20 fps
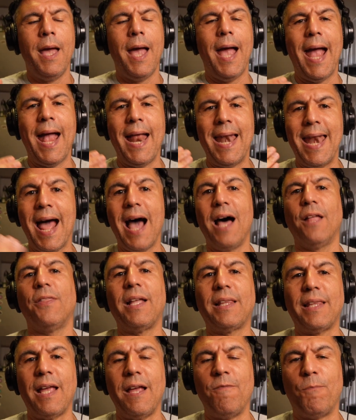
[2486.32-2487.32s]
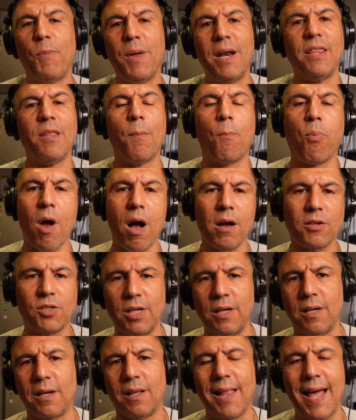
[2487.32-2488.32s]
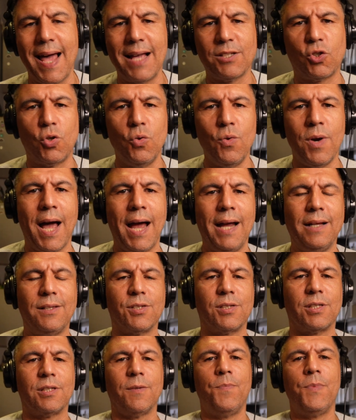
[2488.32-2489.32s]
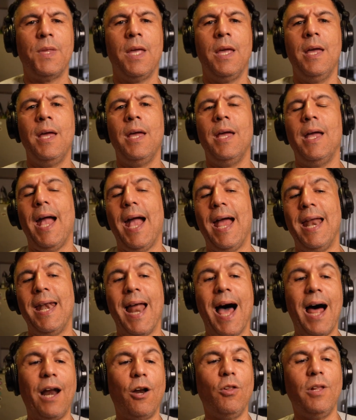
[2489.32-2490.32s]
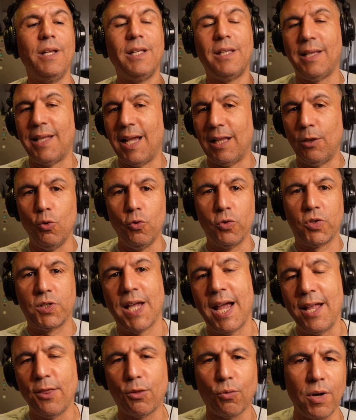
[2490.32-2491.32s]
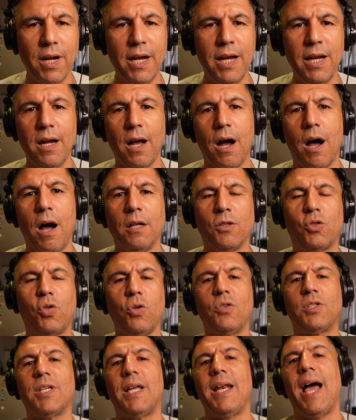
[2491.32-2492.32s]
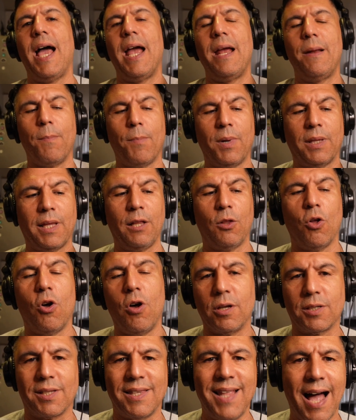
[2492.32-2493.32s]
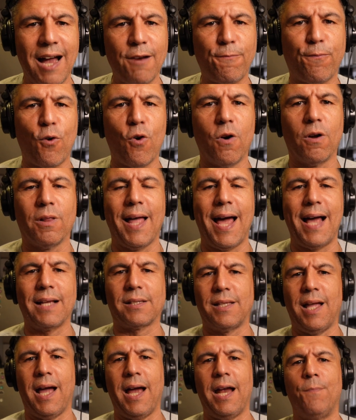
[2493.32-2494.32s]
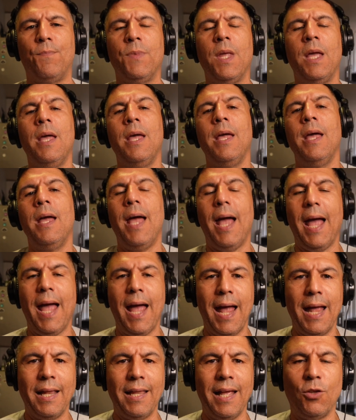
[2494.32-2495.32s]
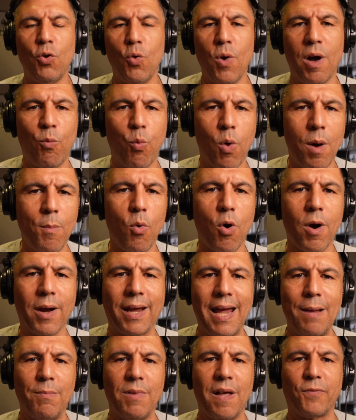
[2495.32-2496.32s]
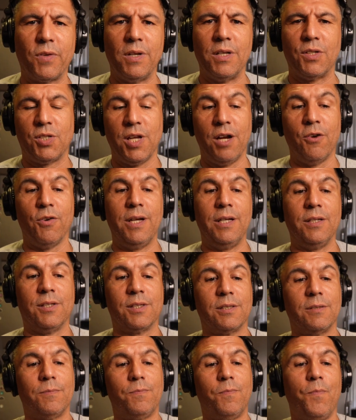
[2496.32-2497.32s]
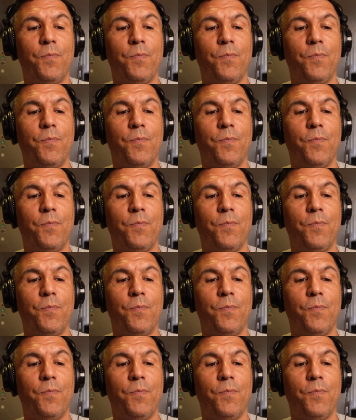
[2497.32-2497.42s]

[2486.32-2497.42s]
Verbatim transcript: and now that they've been in the Bronx here the last two nights, and not only did they lose ten three on Tuesday night, but they lost nine four last night, and they do have one more game left in the series.